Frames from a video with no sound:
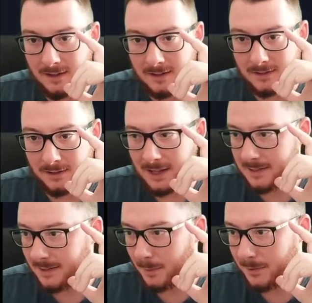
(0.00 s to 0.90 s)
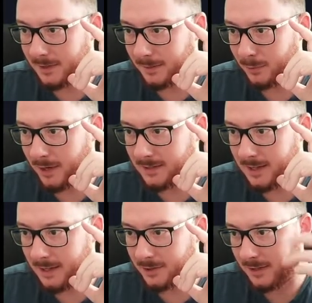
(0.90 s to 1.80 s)
So last time we were at the price
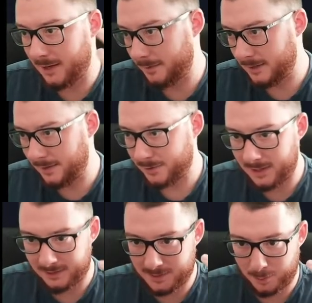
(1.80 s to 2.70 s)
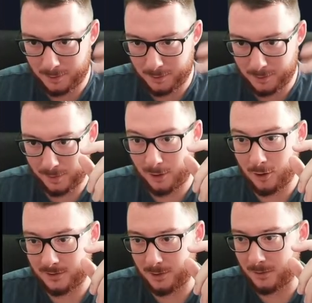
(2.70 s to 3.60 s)
action, yeah, give or take, that's pretty much where we
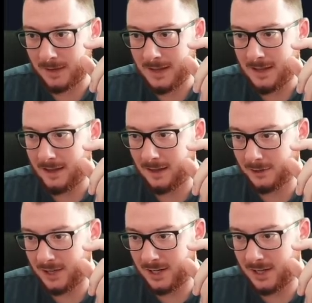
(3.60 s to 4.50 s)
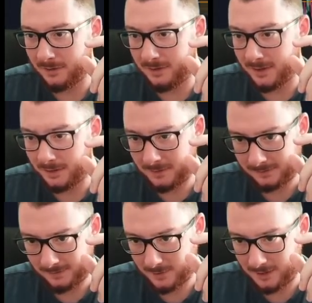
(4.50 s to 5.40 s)
are. So January 5th,
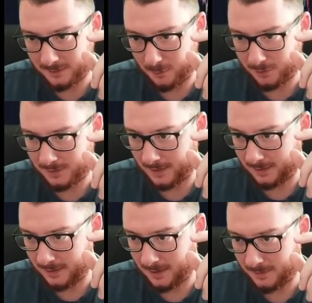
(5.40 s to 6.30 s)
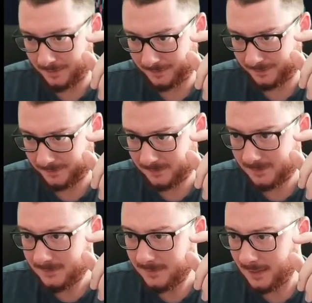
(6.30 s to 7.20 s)
right? It's March 2nd now.
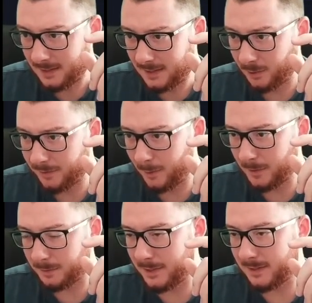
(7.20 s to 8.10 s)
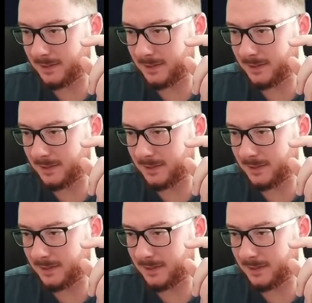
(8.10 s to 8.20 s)
So we've almost been in the